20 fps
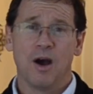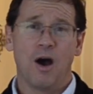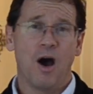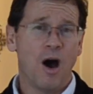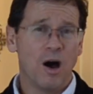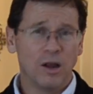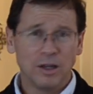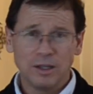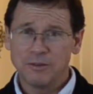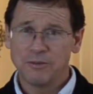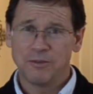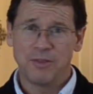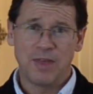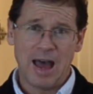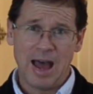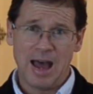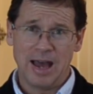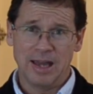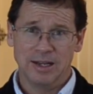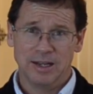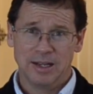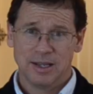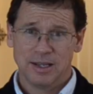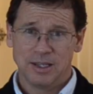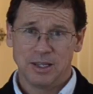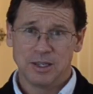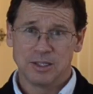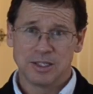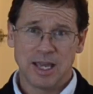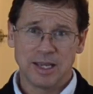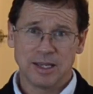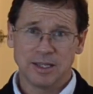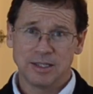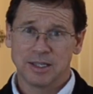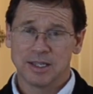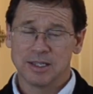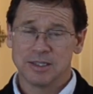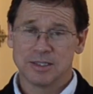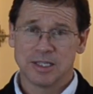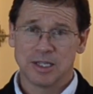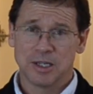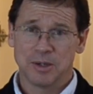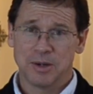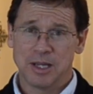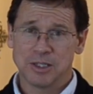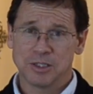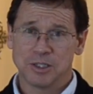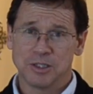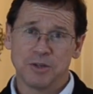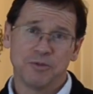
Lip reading: all of that you take into consideration.